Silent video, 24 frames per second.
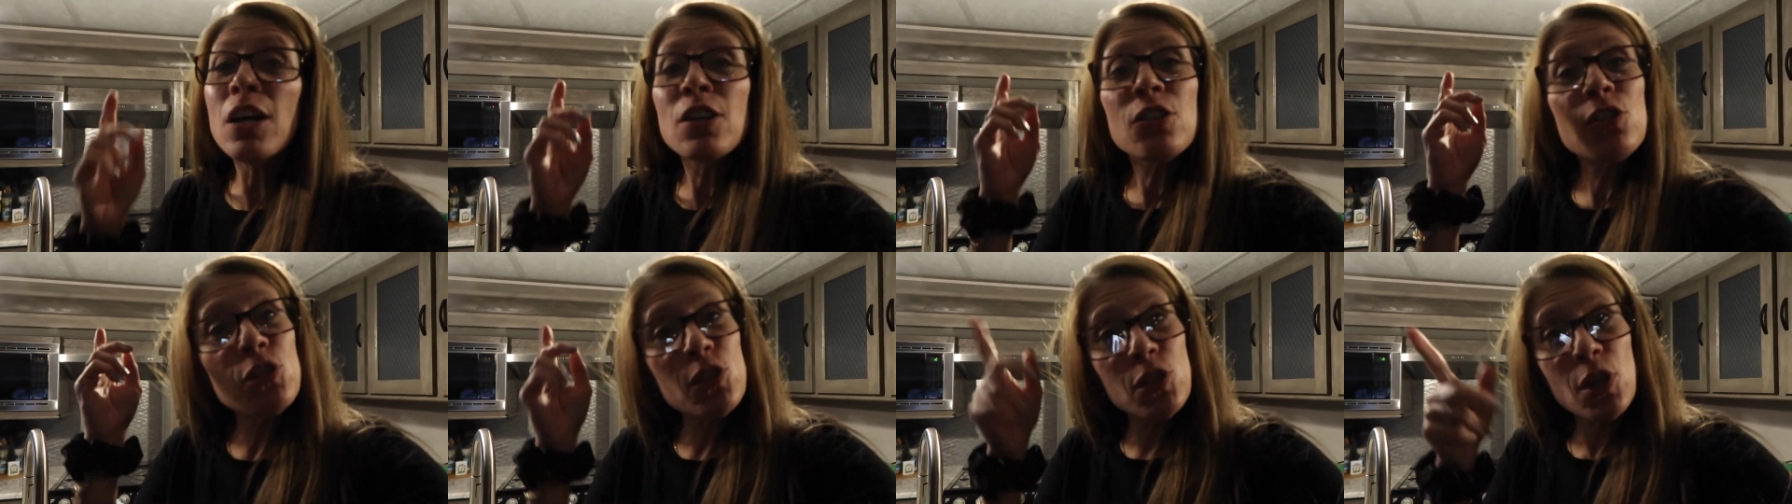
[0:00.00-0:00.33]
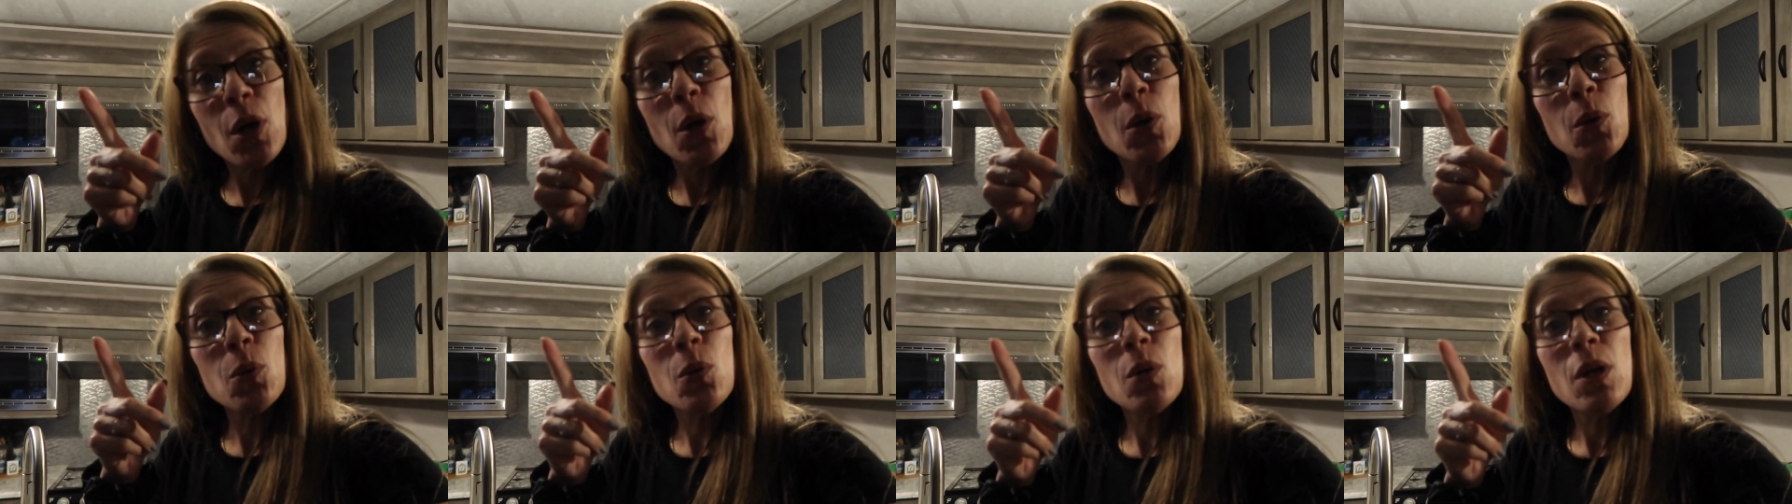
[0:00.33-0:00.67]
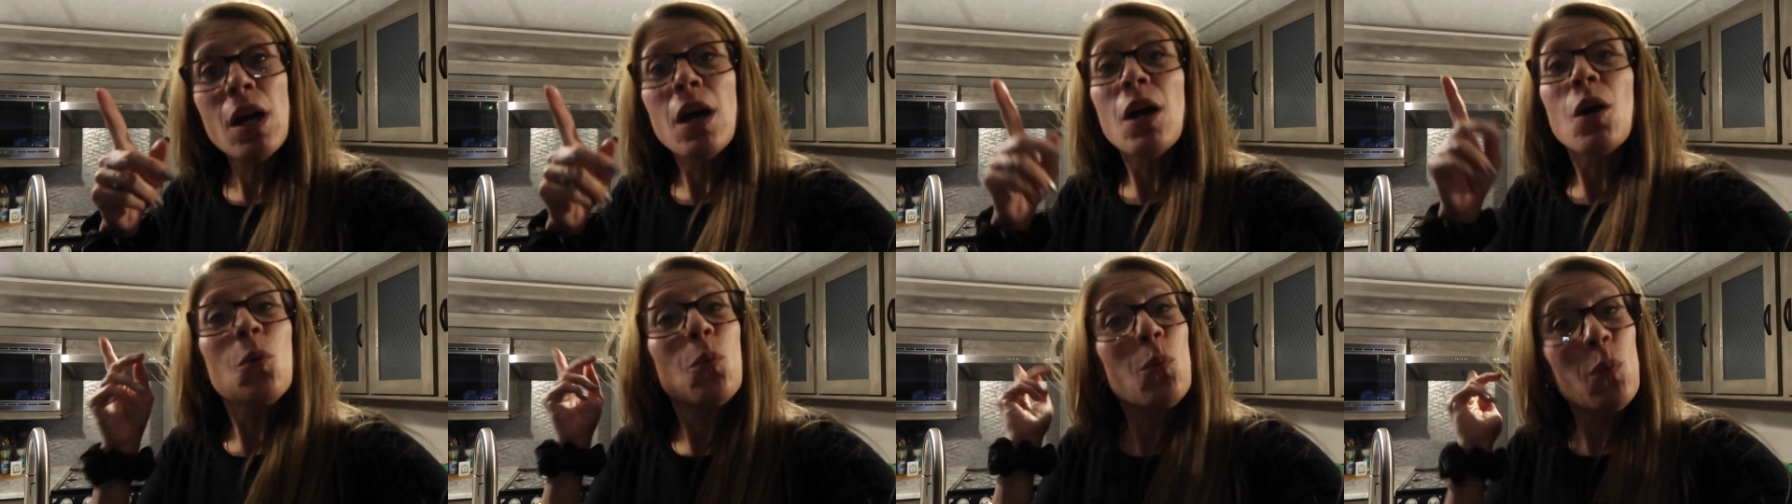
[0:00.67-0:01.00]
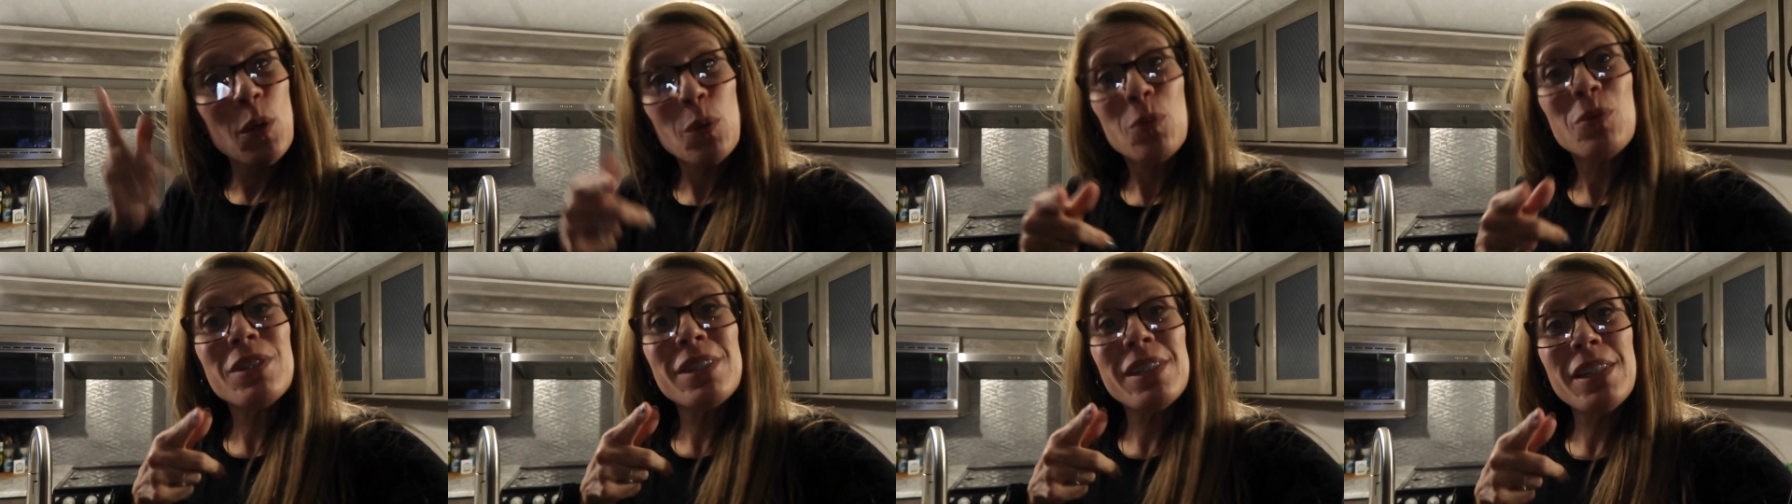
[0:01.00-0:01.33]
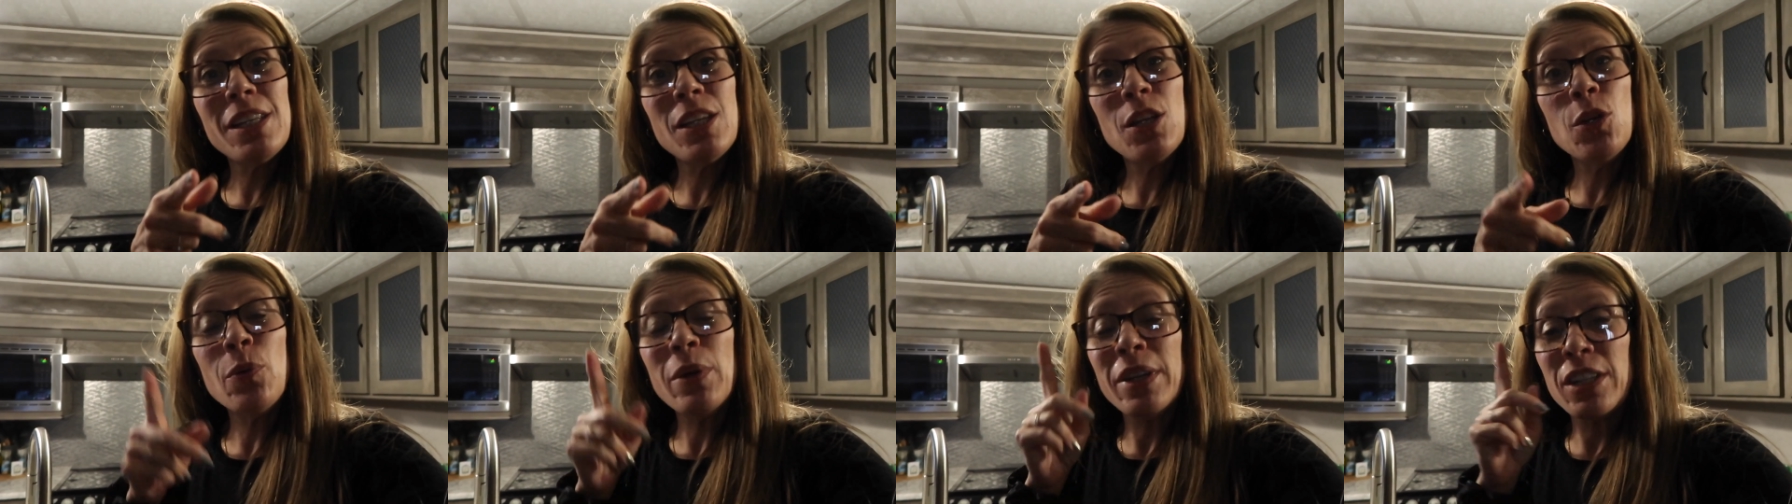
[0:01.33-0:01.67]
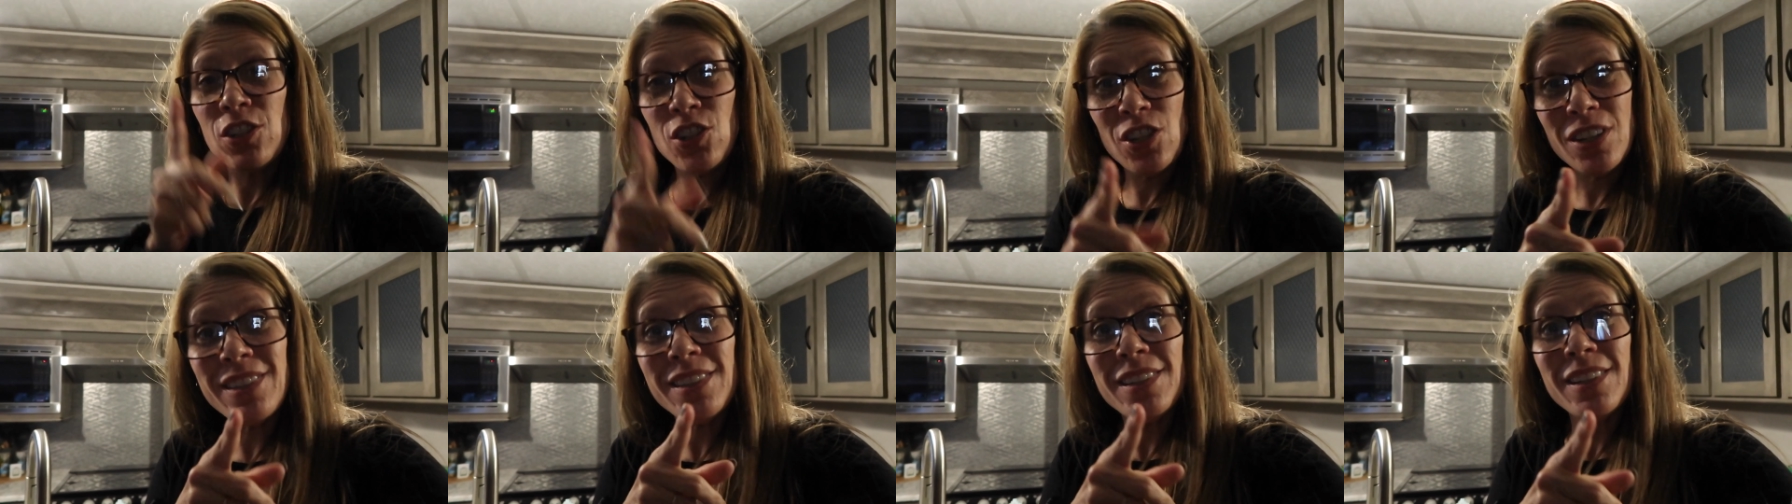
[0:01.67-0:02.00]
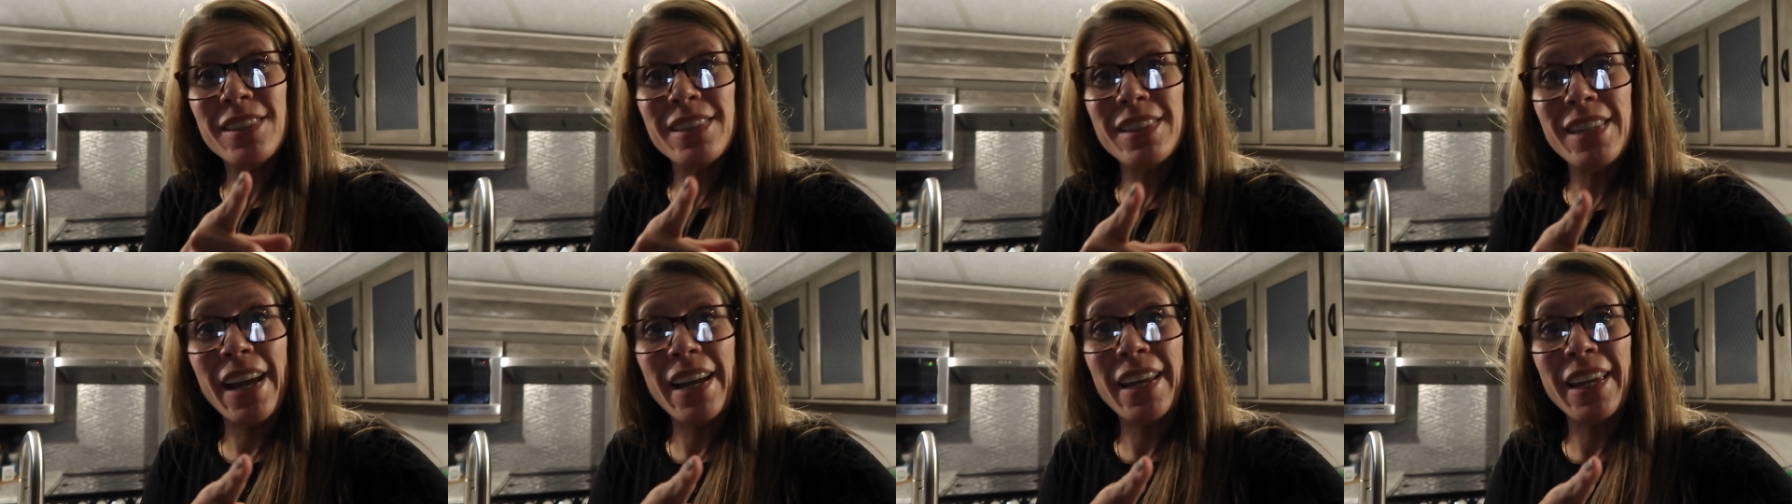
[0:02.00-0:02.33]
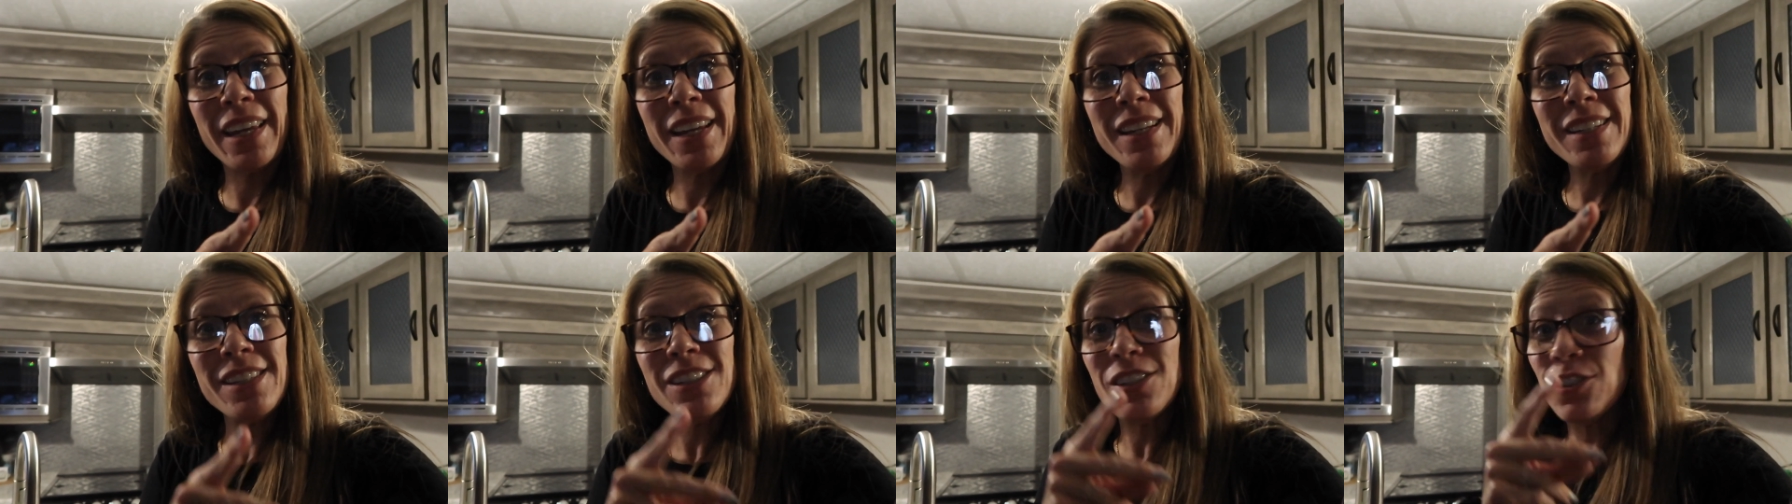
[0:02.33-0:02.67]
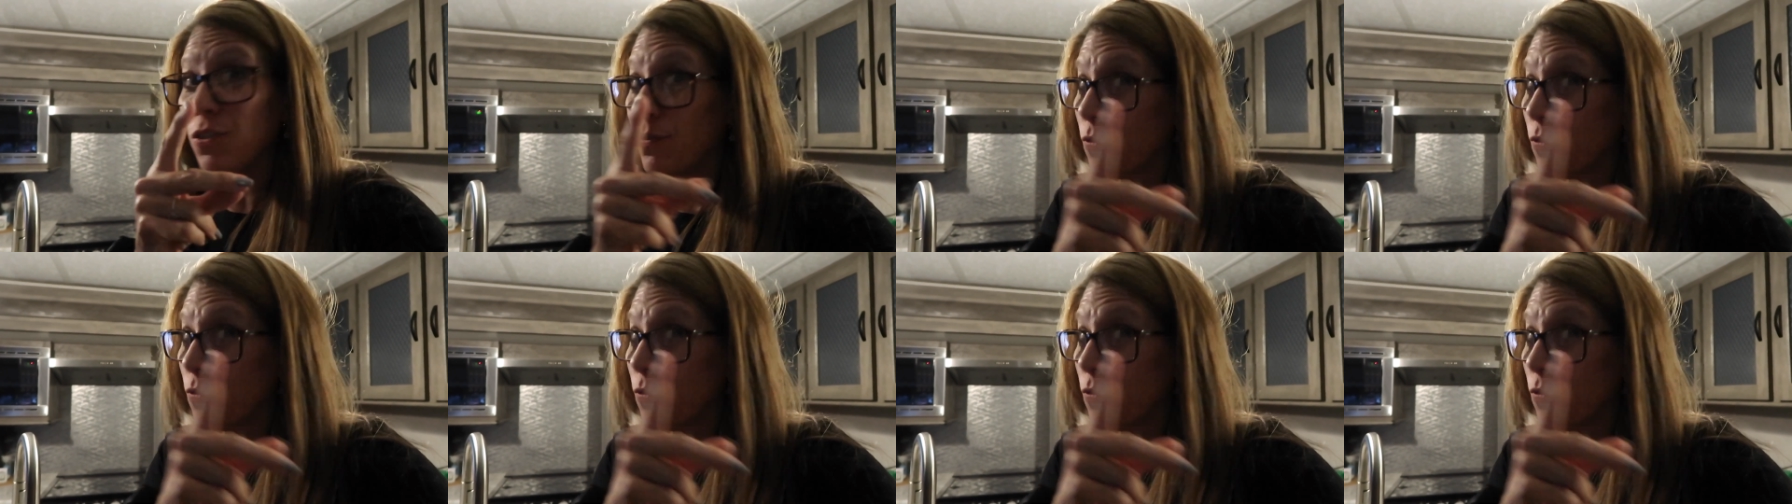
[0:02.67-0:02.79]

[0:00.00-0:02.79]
So we will see you in just a second